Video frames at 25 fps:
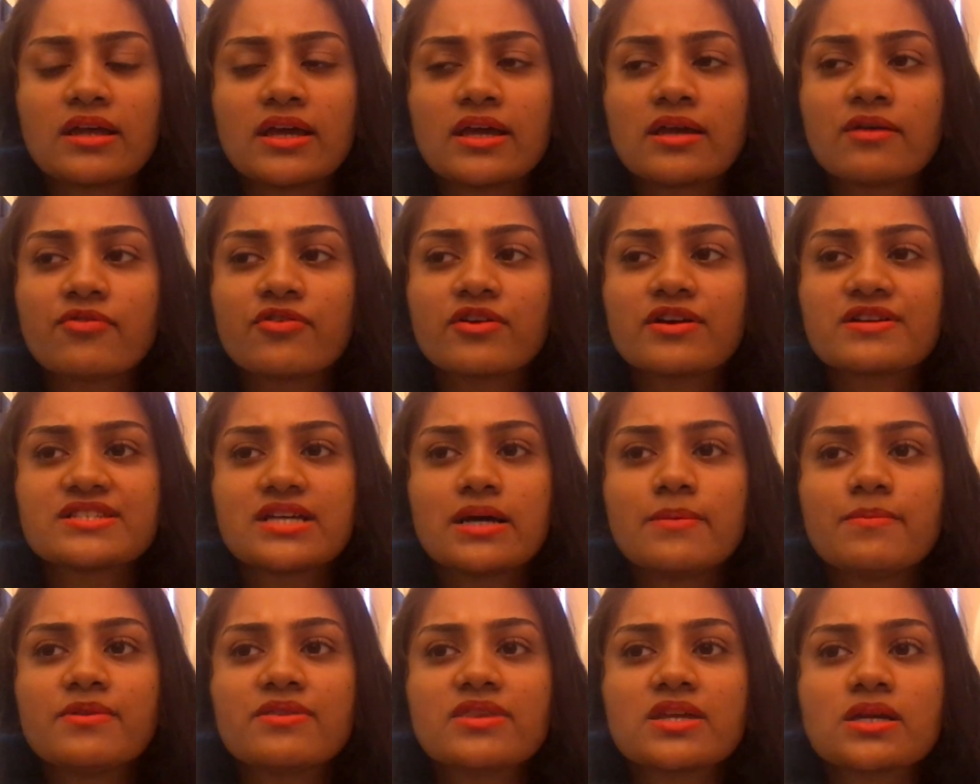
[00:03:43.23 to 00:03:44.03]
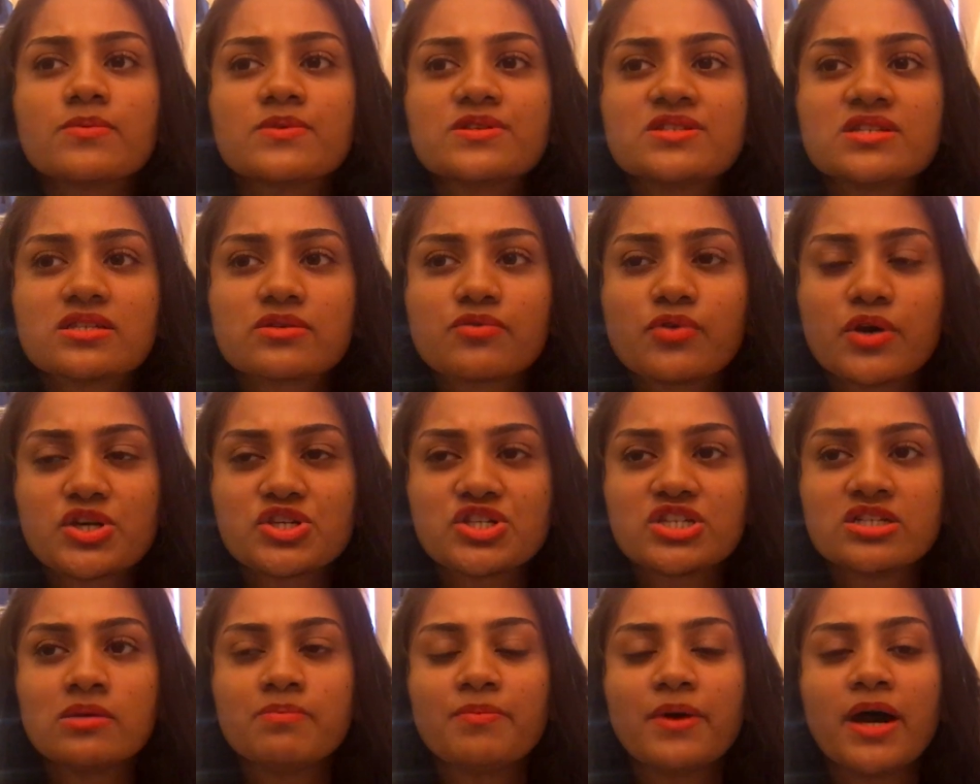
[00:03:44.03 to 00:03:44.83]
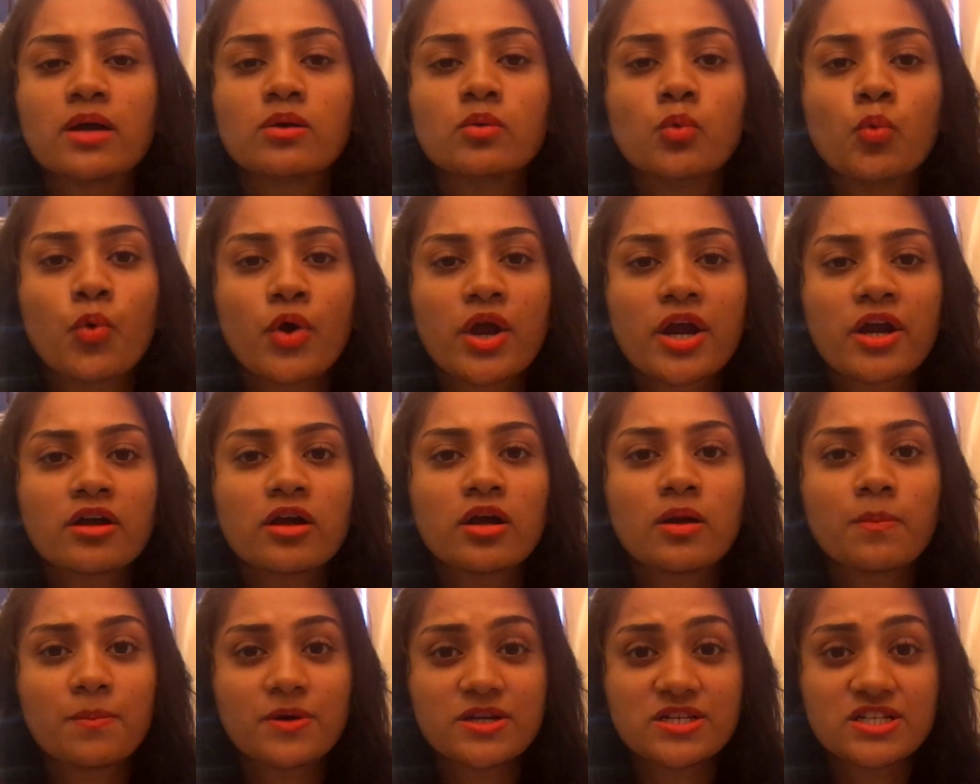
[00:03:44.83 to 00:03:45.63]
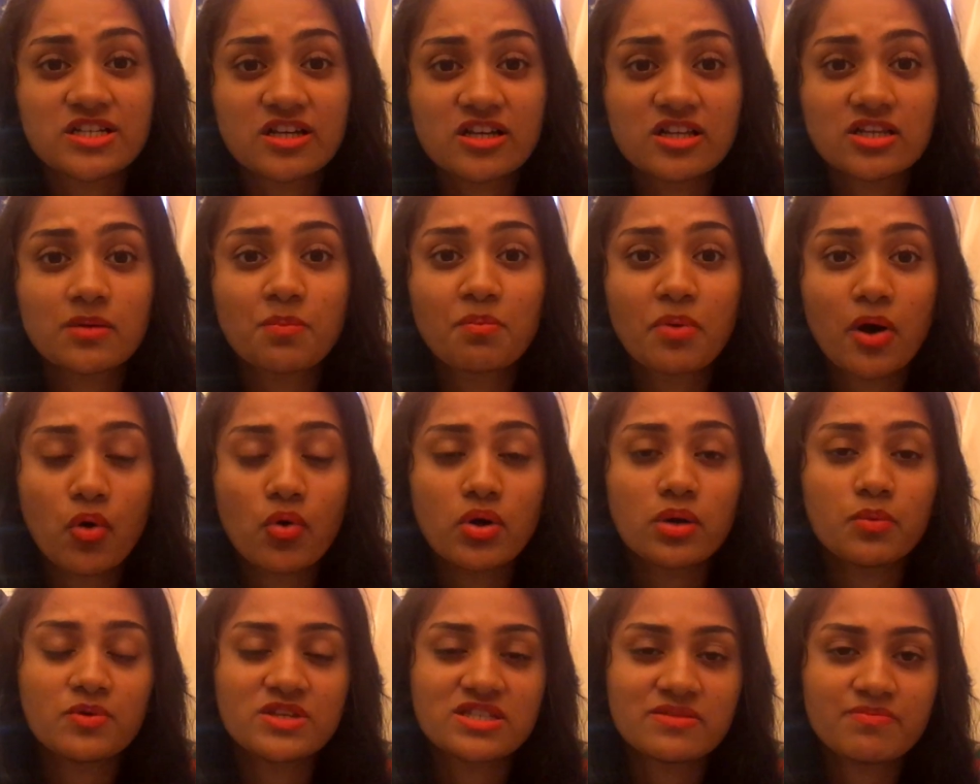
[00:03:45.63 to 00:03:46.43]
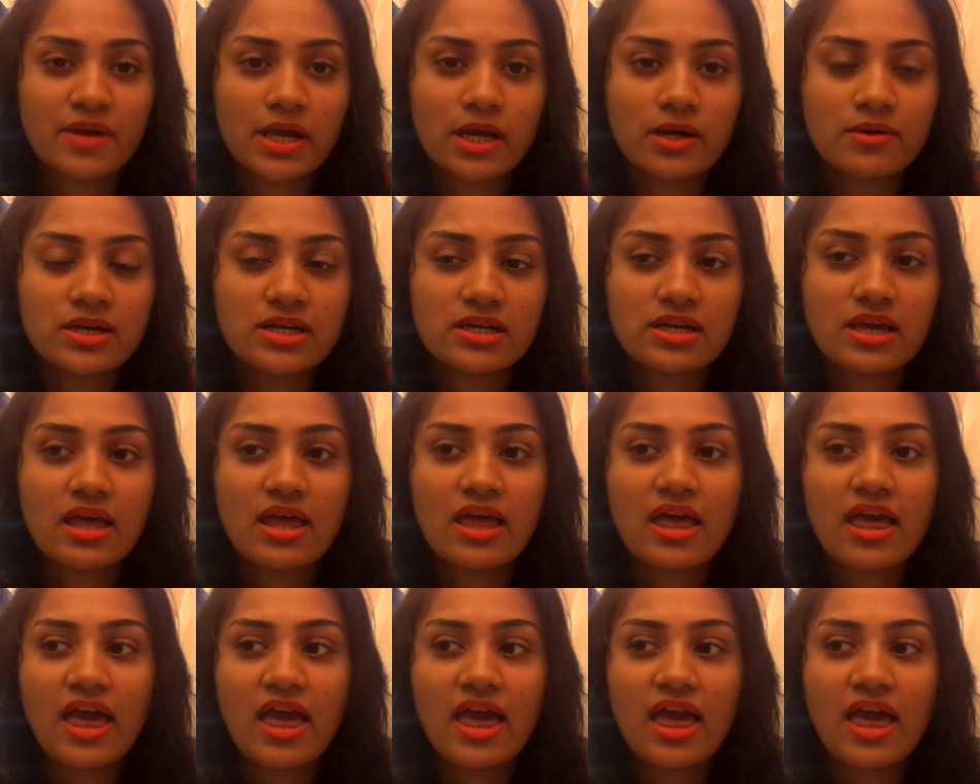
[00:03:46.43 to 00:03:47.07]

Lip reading: Like, for example, there was this question about where a particular poet was buried